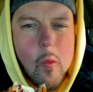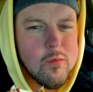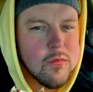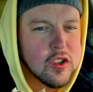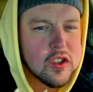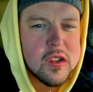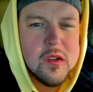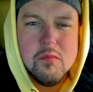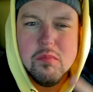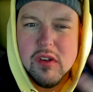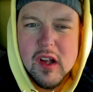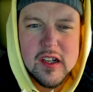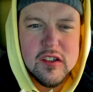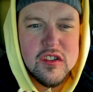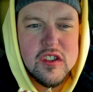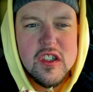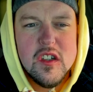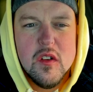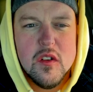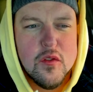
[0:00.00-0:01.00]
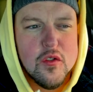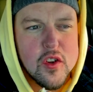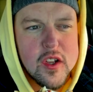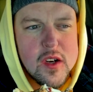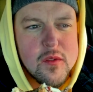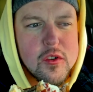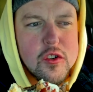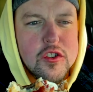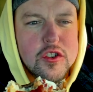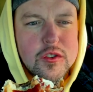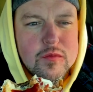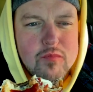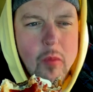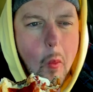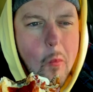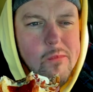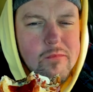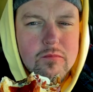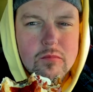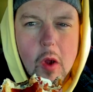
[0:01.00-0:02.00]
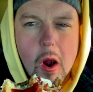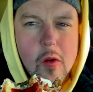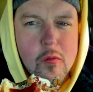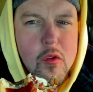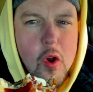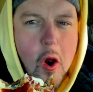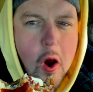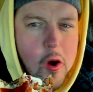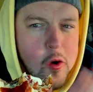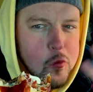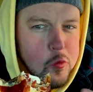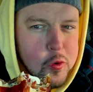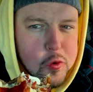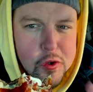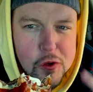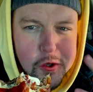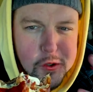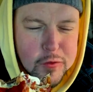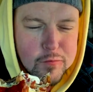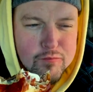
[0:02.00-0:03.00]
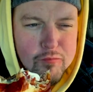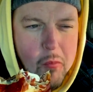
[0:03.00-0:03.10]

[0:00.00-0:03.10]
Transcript: The complexity of the flavors are not really,